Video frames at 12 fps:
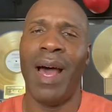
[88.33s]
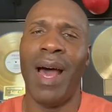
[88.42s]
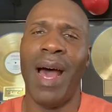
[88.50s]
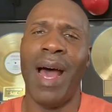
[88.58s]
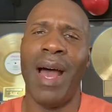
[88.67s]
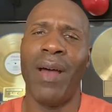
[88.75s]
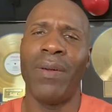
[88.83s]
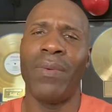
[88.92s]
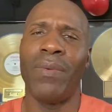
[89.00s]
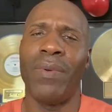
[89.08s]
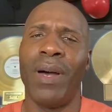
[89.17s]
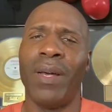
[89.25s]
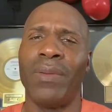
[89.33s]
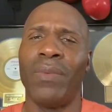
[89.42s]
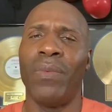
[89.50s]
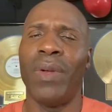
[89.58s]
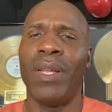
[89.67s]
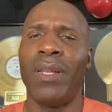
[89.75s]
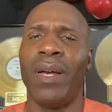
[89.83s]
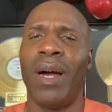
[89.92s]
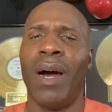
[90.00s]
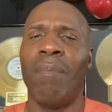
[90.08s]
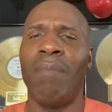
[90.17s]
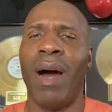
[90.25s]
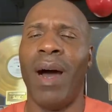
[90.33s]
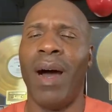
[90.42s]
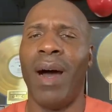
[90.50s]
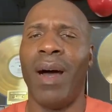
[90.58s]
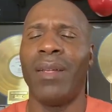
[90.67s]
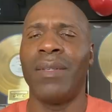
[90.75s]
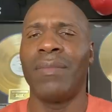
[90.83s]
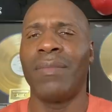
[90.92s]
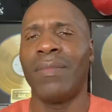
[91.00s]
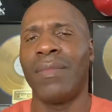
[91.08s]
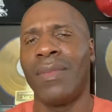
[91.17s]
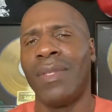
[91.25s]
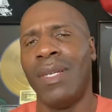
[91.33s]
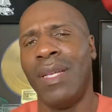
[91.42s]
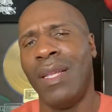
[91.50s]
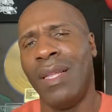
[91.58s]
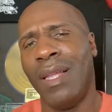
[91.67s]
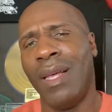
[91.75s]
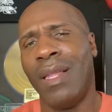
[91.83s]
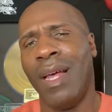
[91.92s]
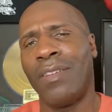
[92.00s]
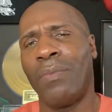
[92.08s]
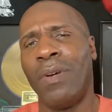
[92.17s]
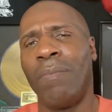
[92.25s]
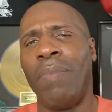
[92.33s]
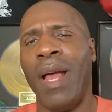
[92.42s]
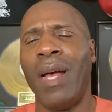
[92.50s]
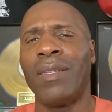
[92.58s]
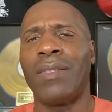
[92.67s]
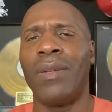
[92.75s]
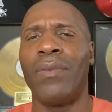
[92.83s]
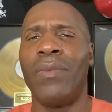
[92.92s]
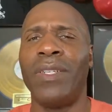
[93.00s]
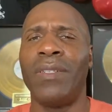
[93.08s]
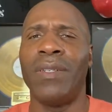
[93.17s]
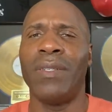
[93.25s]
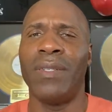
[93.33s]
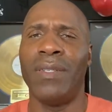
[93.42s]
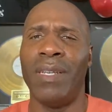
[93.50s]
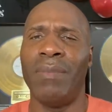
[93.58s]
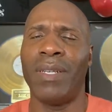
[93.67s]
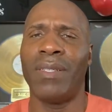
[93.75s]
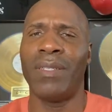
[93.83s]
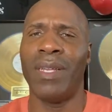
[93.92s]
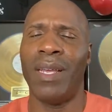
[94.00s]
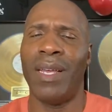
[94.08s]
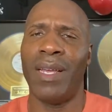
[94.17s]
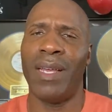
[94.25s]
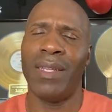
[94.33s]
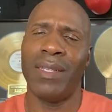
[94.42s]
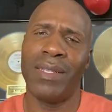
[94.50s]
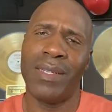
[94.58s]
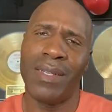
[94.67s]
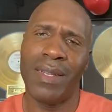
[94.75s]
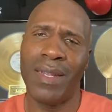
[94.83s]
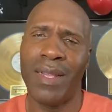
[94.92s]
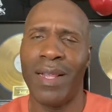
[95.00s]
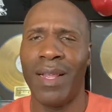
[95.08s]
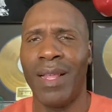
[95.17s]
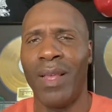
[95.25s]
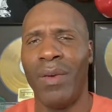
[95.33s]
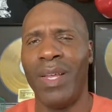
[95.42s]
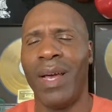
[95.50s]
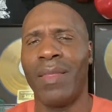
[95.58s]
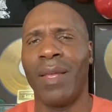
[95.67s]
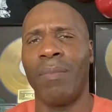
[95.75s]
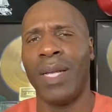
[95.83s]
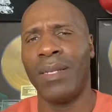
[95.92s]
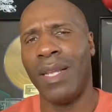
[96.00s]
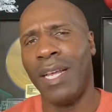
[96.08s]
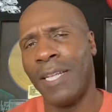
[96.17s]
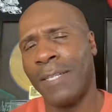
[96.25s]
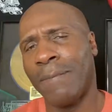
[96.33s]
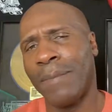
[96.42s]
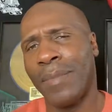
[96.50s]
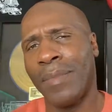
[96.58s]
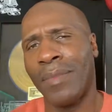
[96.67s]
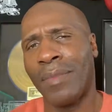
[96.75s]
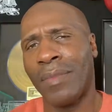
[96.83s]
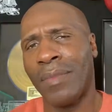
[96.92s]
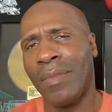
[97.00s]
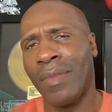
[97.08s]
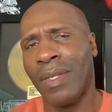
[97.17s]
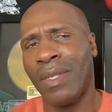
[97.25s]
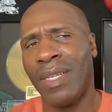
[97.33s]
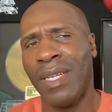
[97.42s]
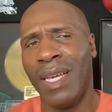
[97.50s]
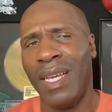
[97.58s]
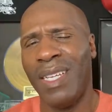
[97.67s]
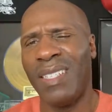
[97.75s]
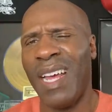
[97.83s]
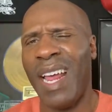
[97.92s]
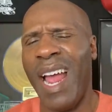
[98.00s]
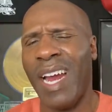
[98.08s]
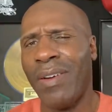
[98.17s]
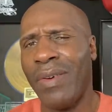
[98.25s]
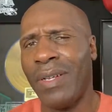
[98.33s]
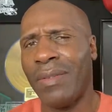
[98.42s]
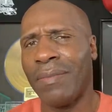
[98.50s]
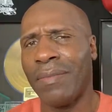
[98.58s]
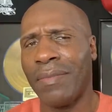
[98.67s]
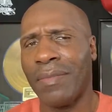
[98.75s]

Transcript: I run with Ahmaud. That's what Pastor Richard Demick said. What do y'all think about that? Is that accurate?